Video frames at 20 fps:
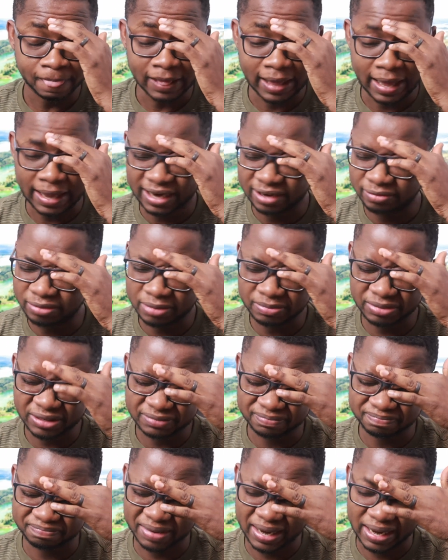I can
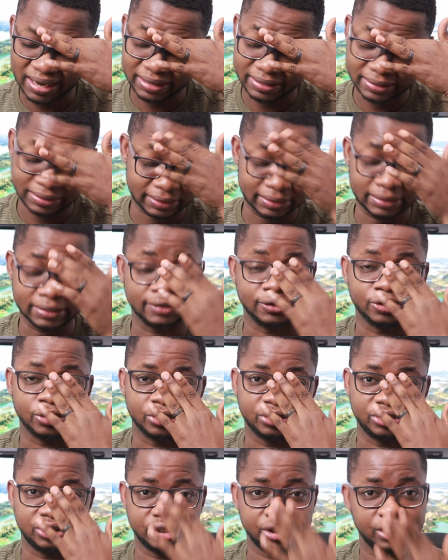remember back in
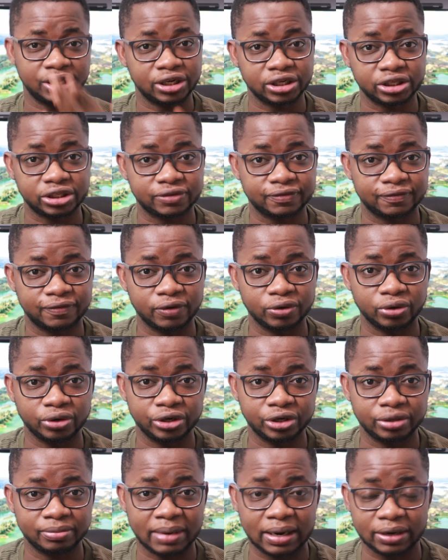those years
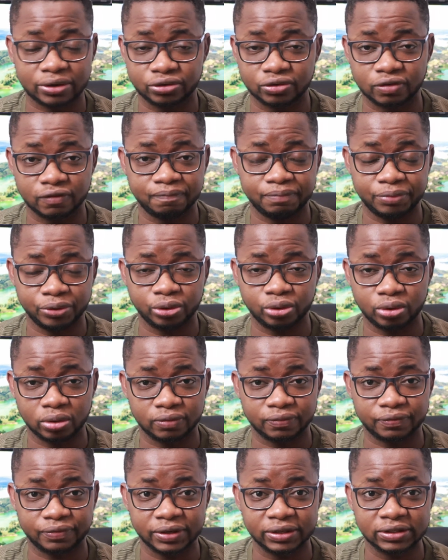following Microsoft Build
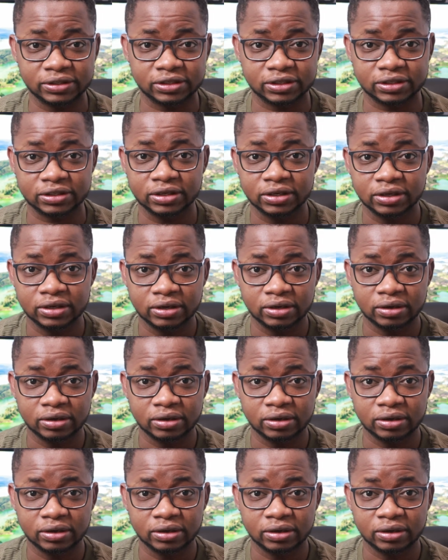conference